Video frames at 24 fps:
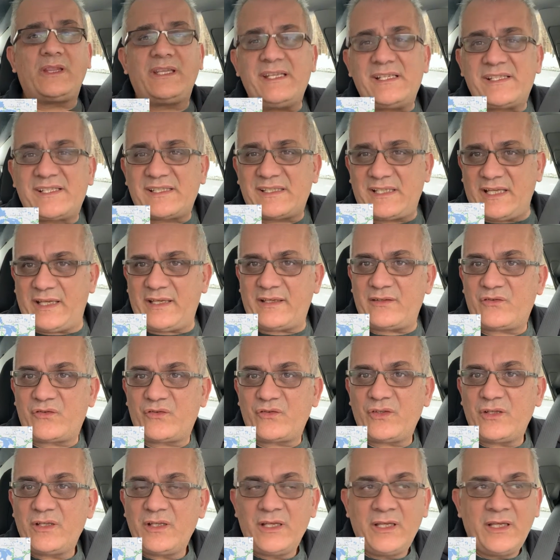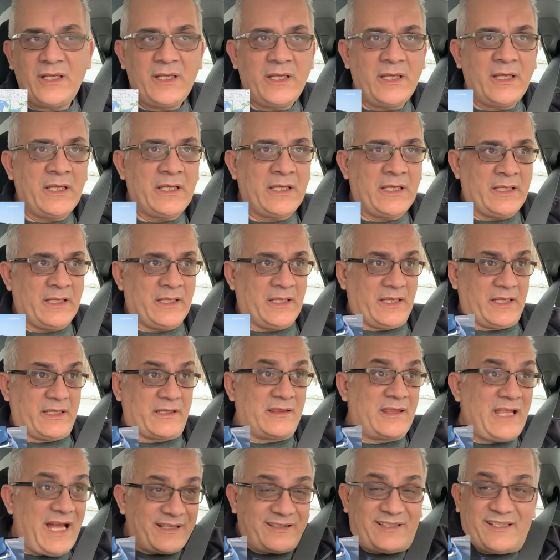these things.
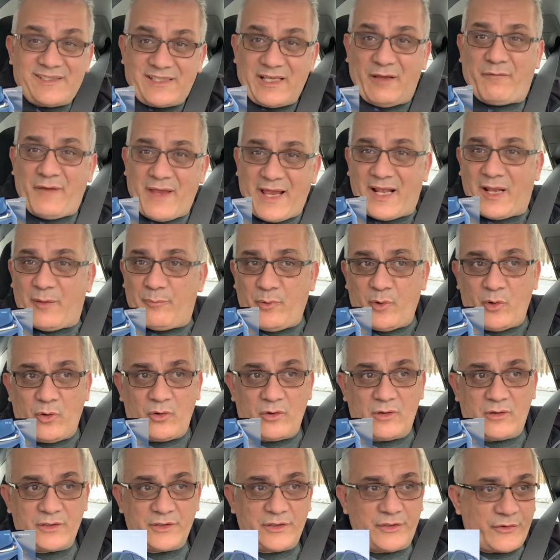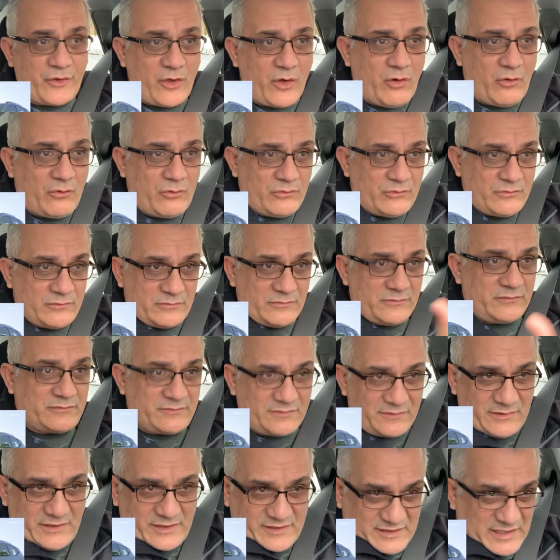That is available. You know,
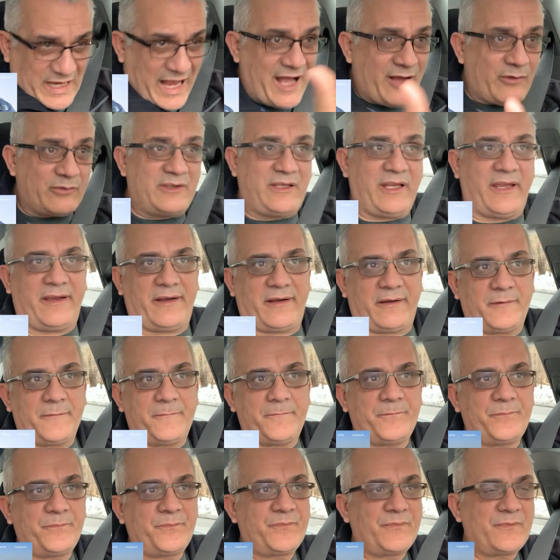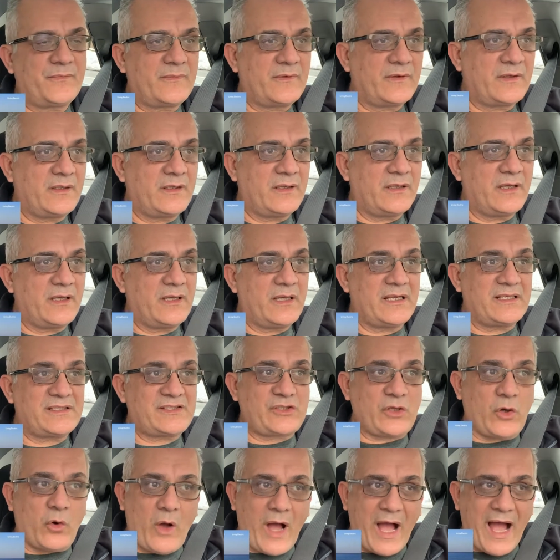it's out there.
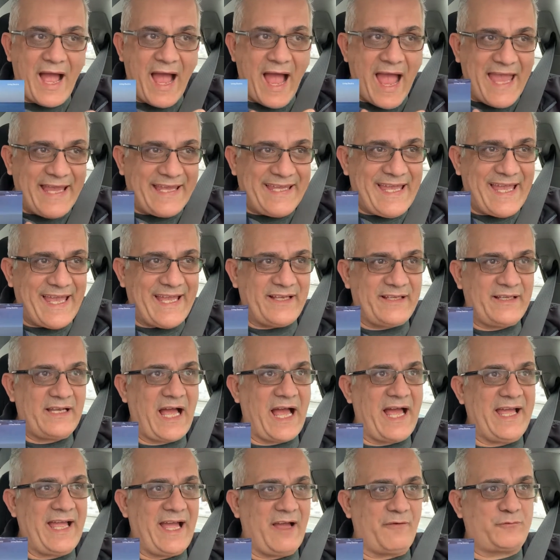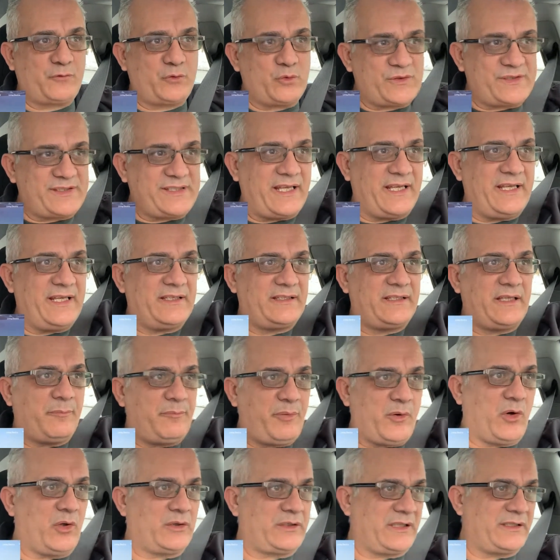So, again, I have to say, the
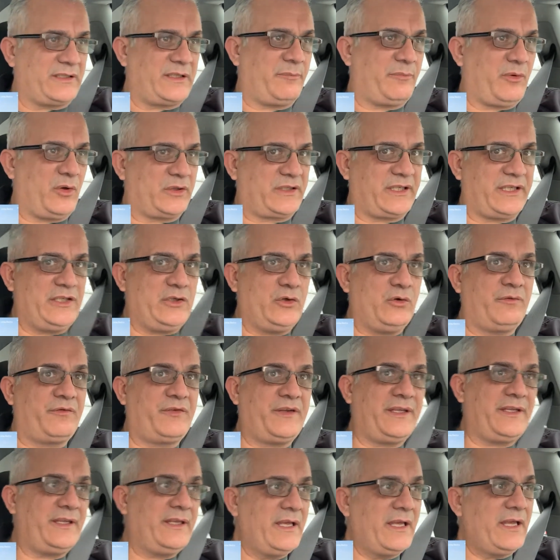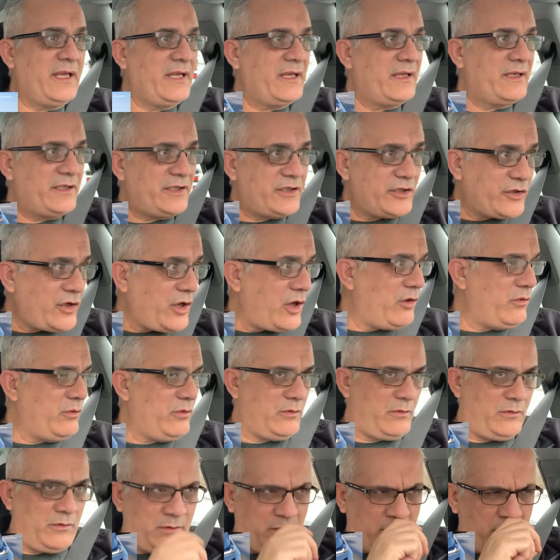Bolt and the Bolt EUV, you know,
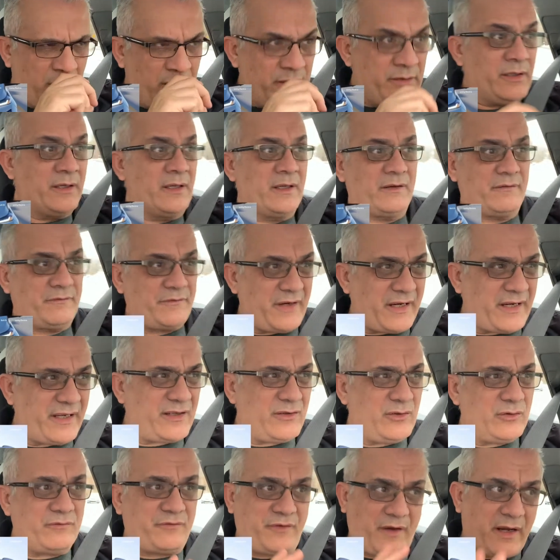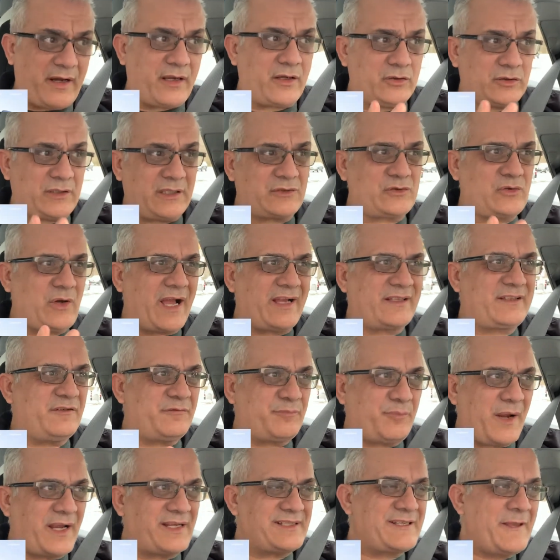very good
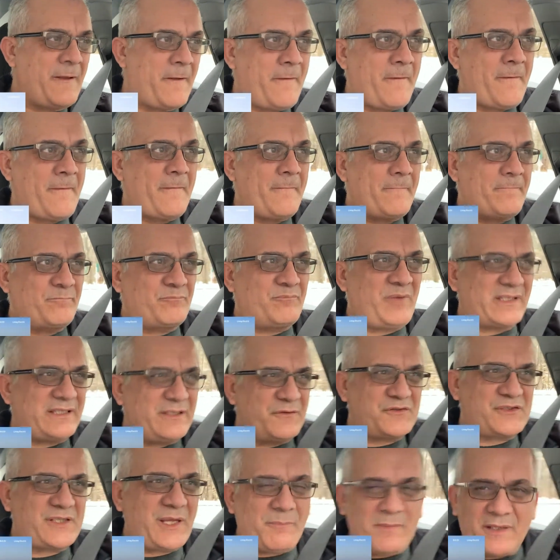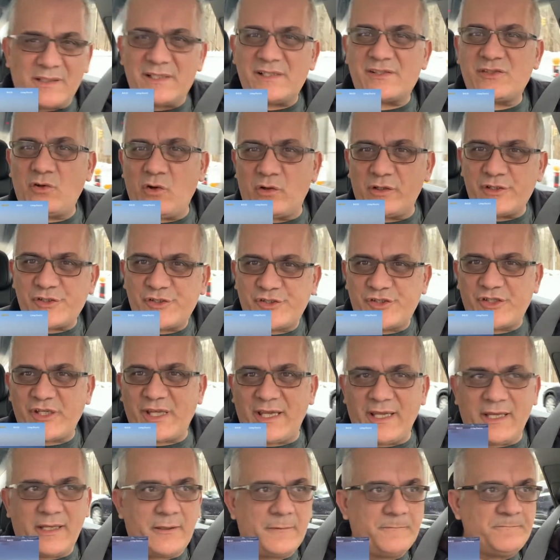attractive price. But if somebody's going to
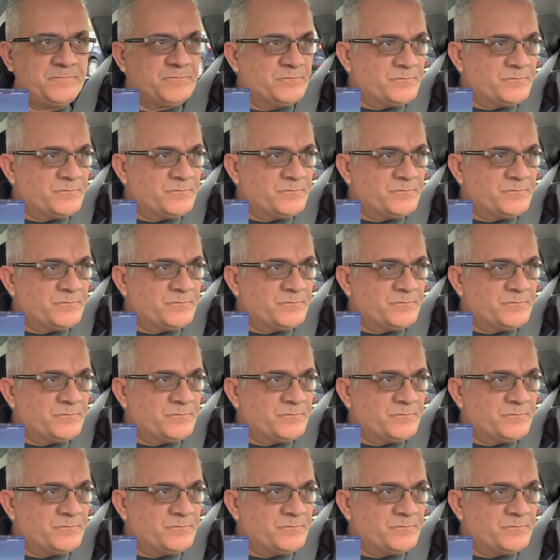shell